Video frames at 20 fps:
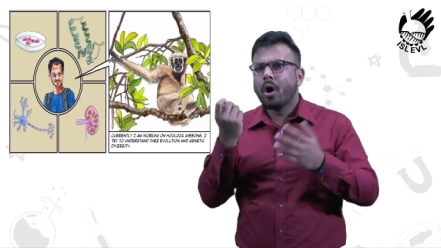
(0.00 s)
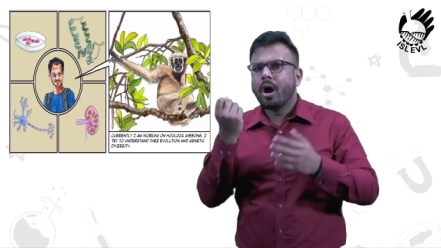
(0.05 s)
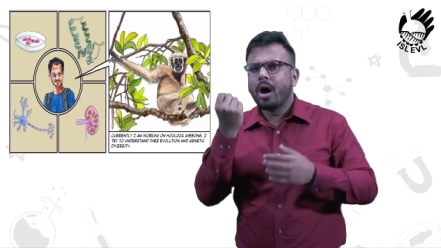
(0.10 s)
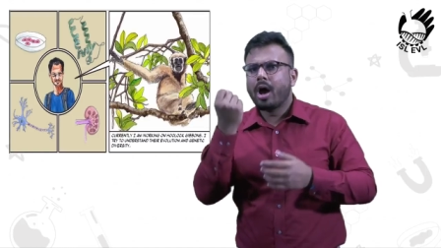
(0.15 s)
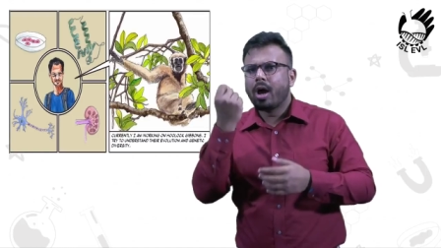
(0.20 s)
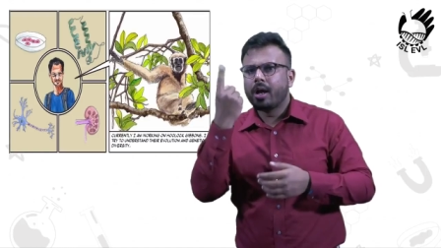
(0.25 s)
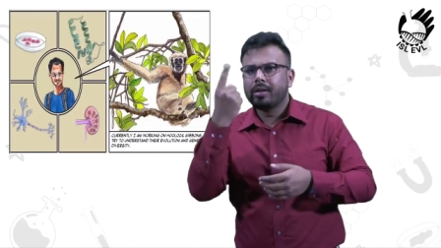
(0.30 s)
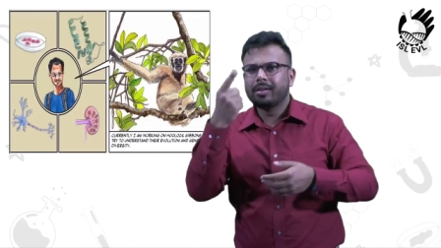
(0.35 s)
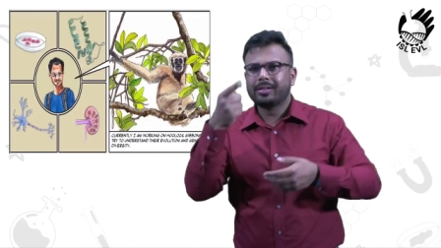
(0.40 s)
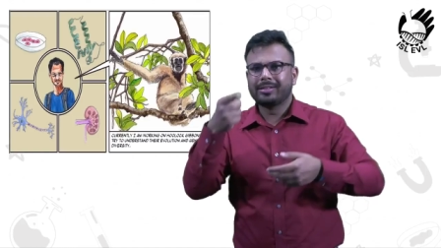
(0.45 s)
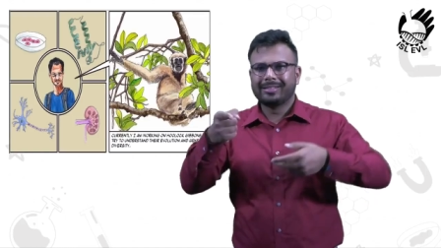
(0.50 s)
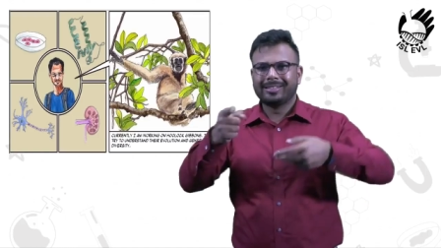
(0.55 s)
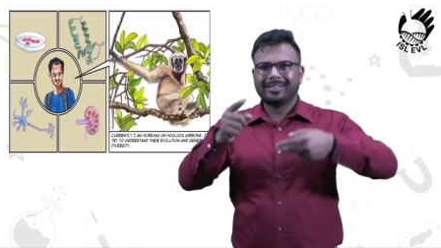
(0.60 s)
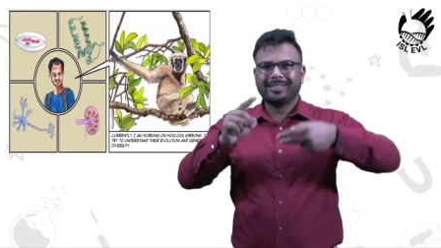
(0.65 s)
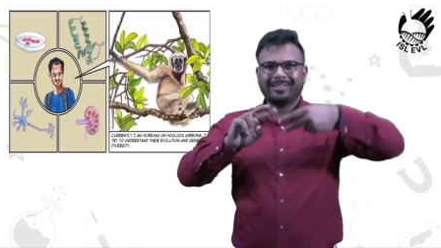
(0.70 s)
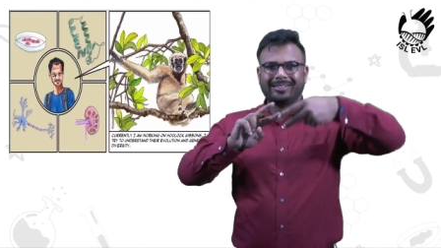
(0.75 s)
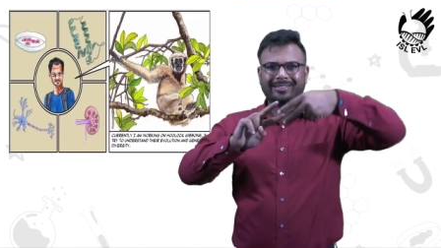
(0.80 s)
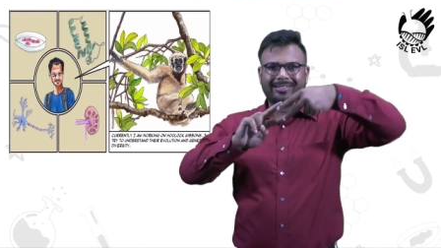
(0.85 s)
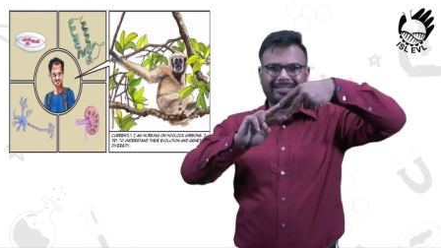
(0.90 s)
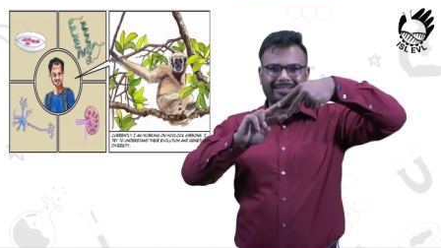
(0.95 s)
research,
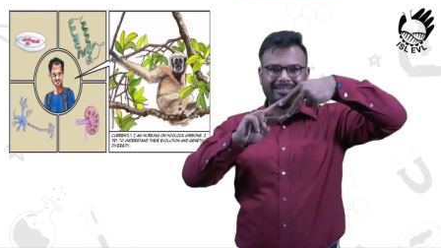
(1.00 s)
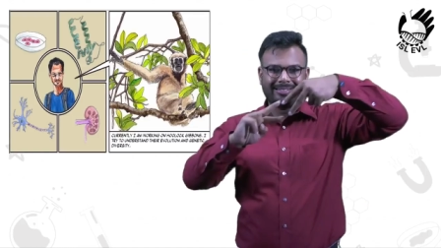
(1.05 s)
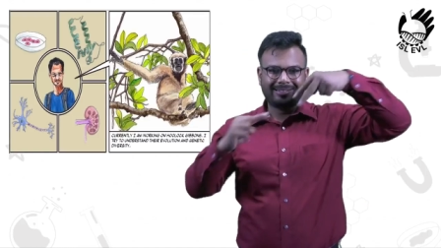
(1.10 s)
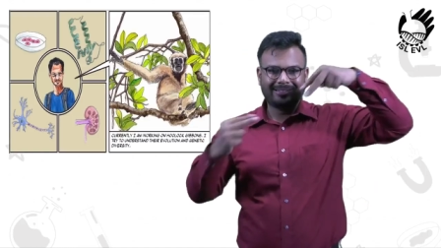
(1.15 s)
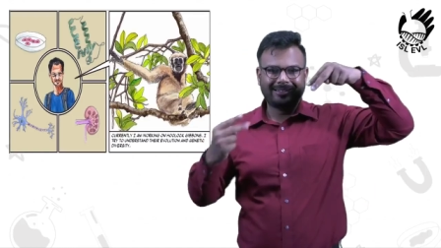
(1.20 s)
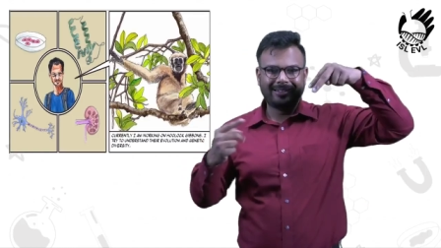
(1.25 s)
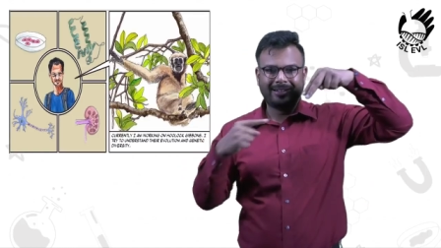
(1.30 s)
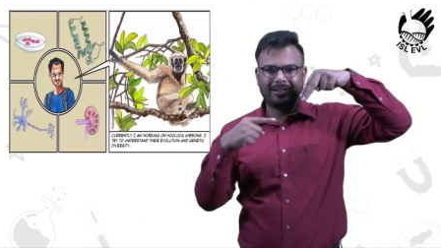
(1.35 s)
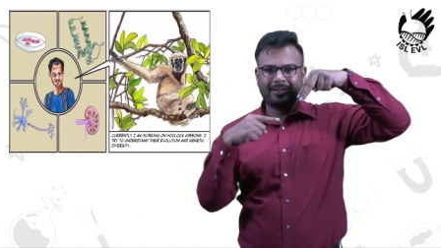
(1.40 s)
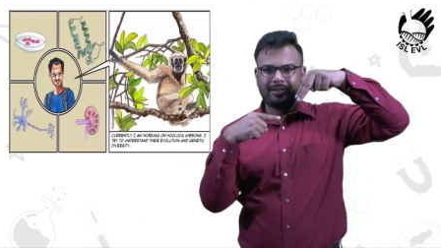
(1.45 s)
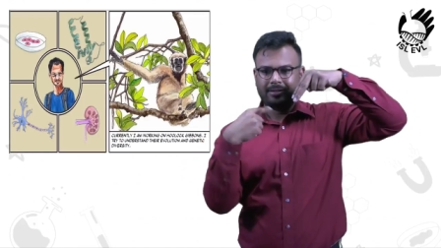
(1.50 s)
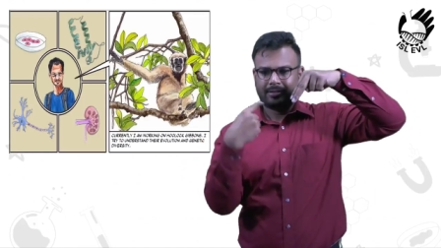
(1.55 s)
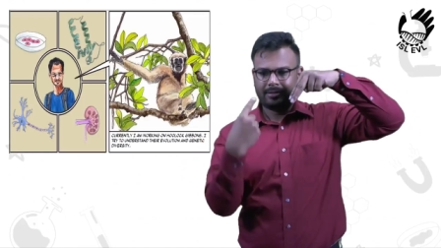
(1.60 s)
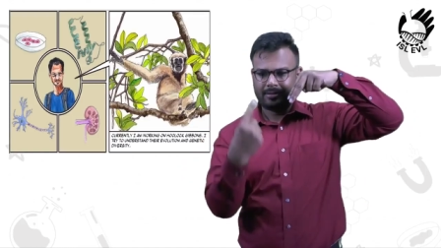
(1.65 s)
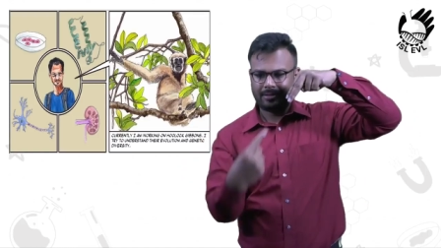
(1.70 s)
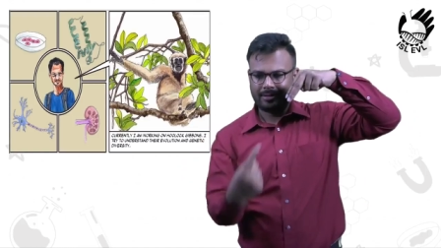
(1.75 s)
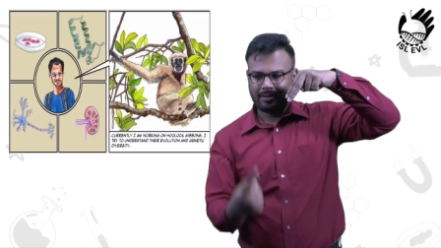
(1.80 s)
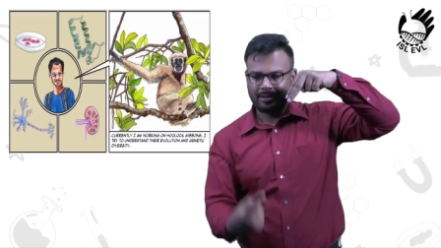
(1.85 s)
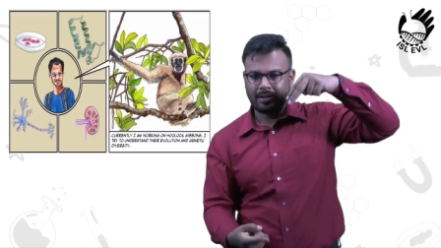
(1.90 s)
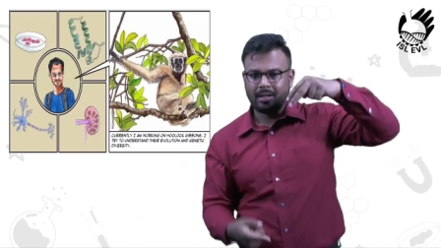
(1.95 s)
and the first step
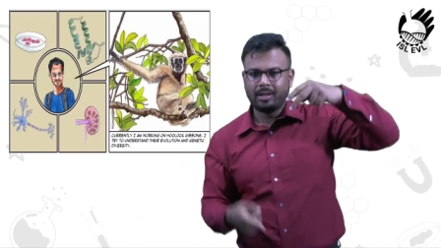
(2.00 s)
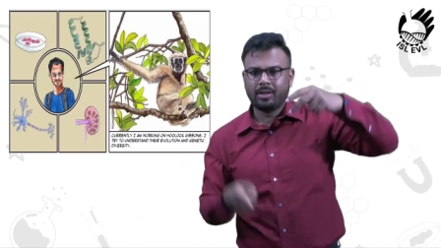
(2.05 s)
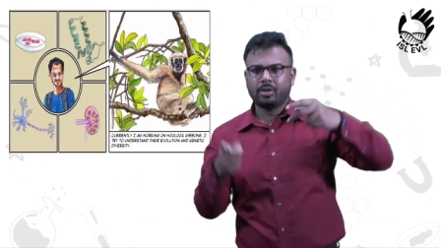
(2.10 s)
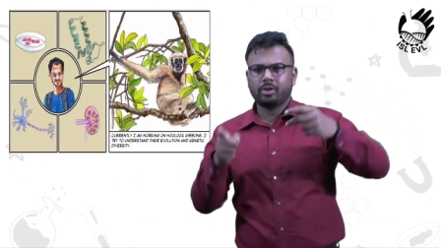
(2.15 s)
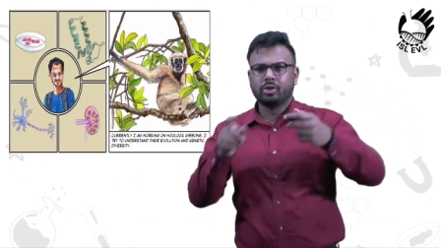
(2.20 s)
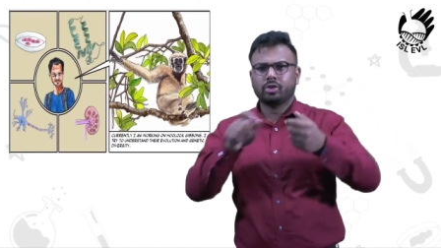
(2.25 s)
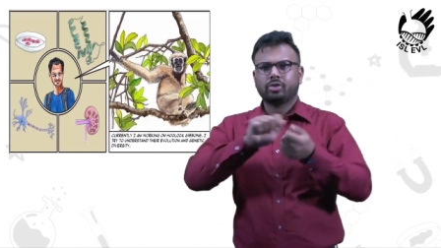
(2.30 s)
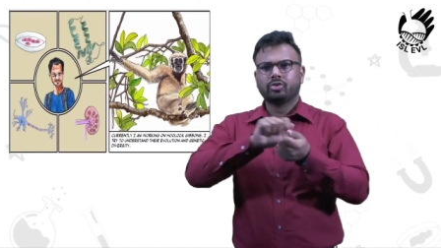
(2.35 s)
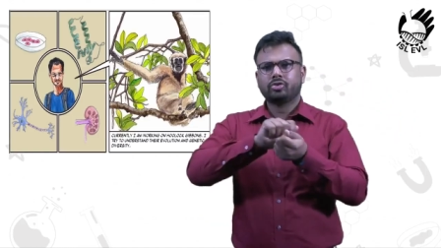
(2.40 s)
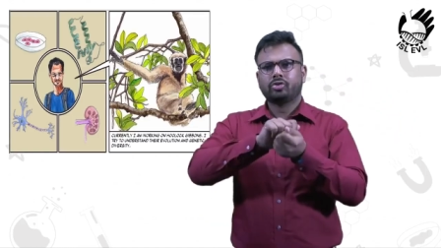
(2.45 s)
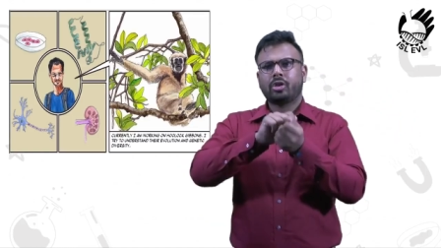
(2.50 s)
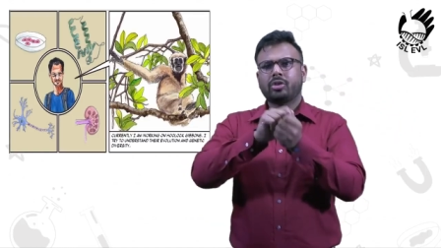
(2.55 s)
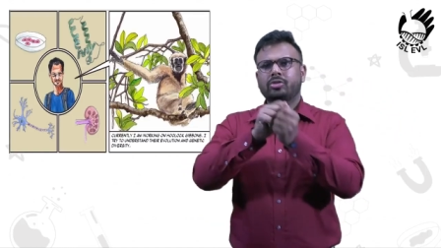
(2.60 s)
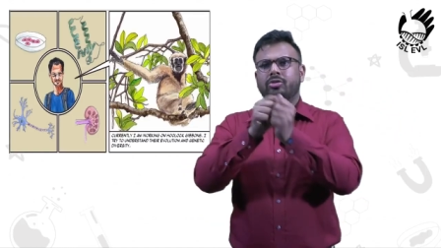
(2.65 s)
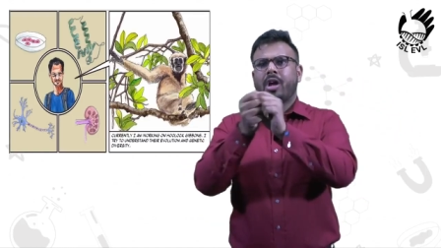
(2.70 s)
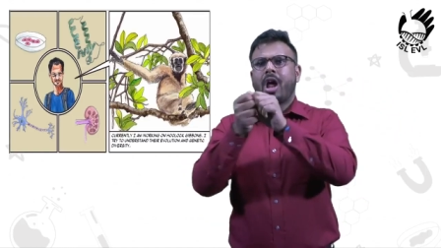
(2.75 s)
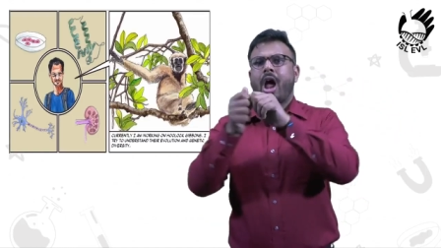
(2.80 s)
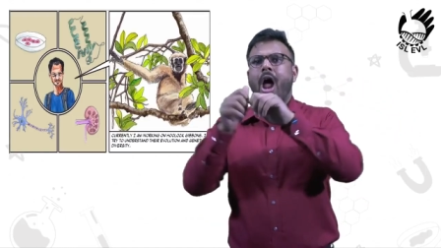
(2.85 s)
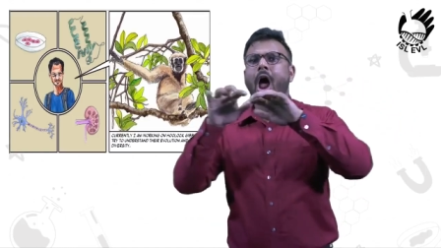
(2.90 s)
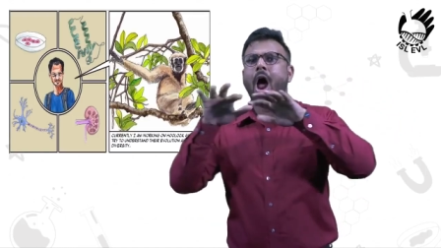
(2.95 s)
was to
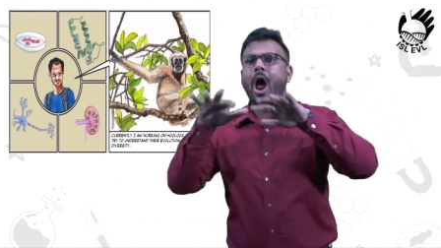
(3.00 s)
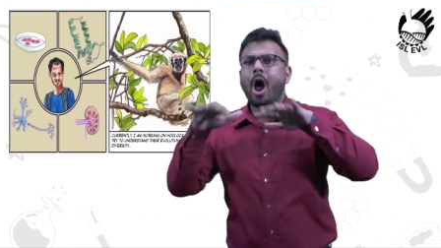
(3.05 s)
collect